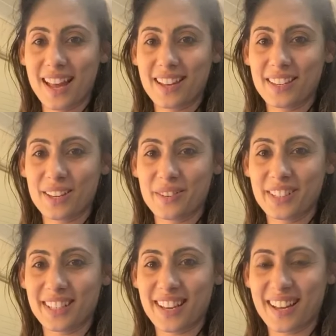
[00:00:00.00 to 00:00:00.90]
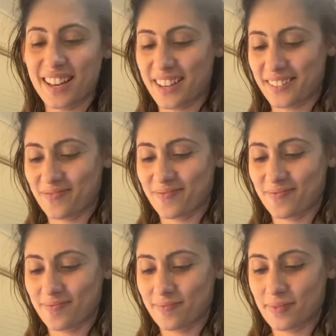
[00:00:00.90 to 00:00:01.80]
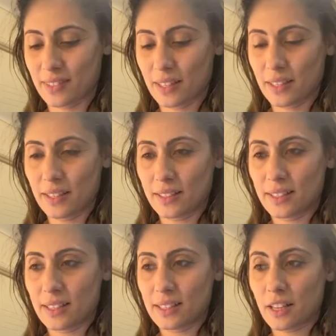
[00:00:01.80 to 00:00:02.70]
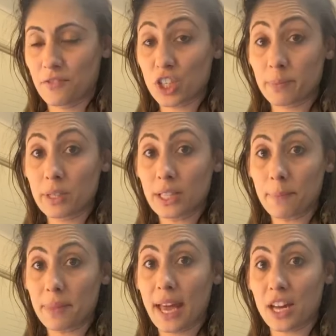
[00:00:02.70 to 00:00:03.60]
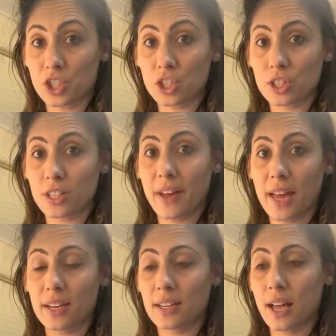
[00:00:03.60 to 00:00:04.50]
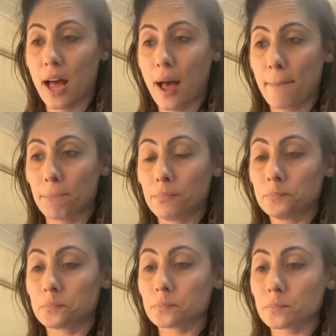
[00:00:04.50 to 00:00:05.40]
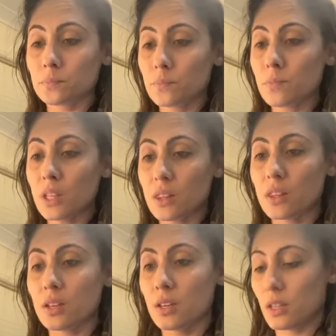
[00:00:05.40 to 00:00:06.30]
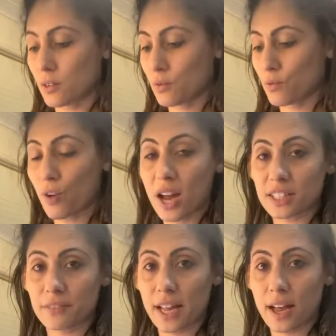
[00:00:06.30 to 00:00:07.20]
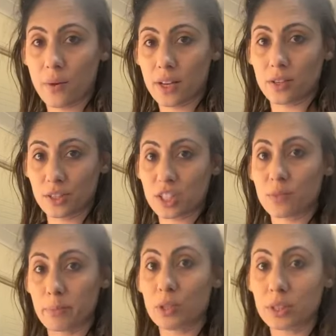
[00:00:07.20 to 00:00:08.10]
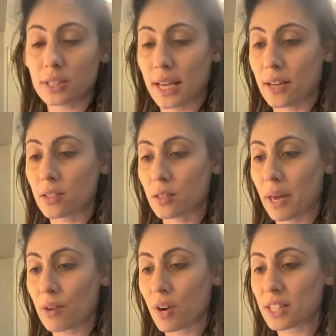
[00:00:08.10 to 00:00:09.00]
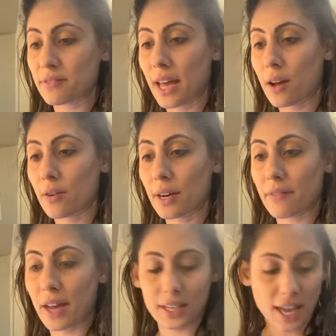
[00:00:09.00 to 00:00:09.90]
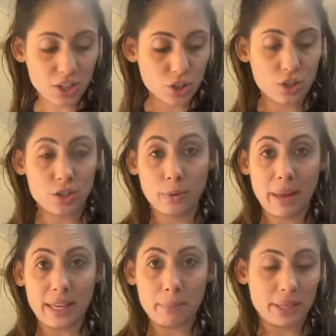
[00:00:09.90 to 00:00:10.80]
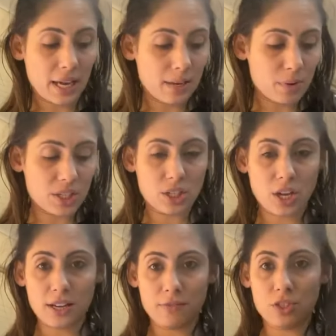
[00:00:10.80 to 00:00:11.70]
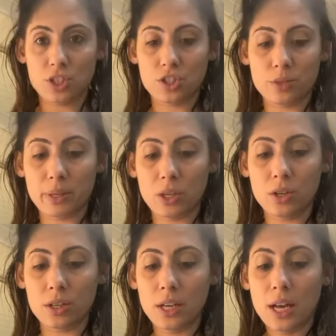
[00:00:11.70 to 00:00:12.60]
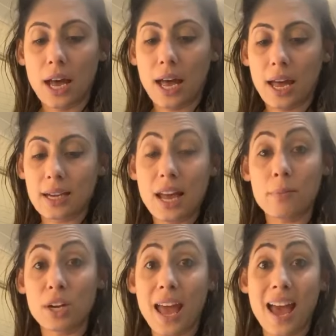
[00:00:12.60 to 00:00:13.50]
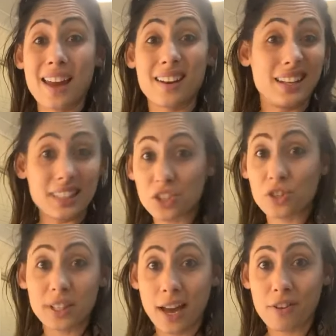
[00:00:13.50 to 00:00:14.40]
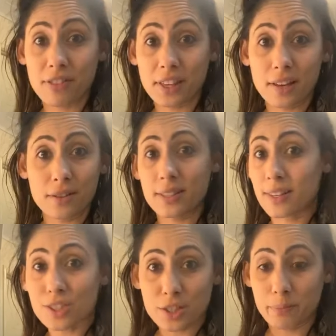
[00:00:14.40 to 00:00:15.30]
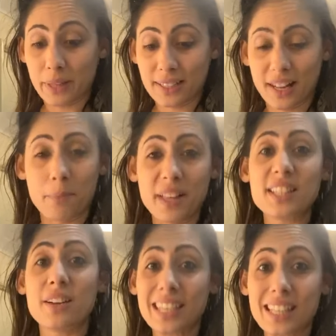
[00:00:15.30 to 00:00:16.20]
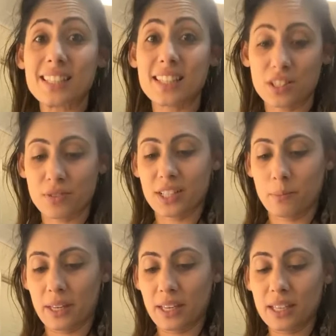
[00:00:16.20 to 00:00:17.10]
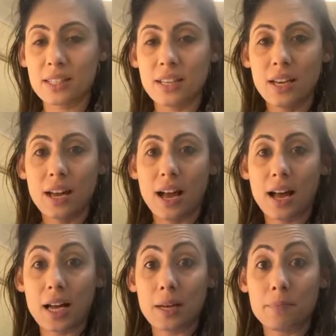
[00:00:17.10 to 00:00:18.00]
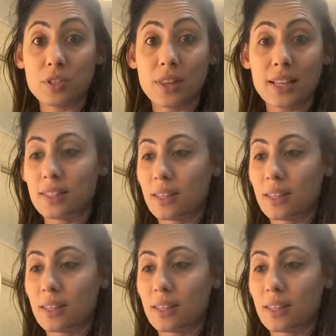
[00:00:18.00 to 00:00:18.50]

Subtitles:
Going tonight. So I've just milled up the cashews. I've added the rice flour, so I just milled it down to make rice flour, and I've added cashews. So we're making banana bread tonight if you're just jumping on. And now I'm going to add literally everything else and then just blend it up. That's how easy this recipe is. So that's the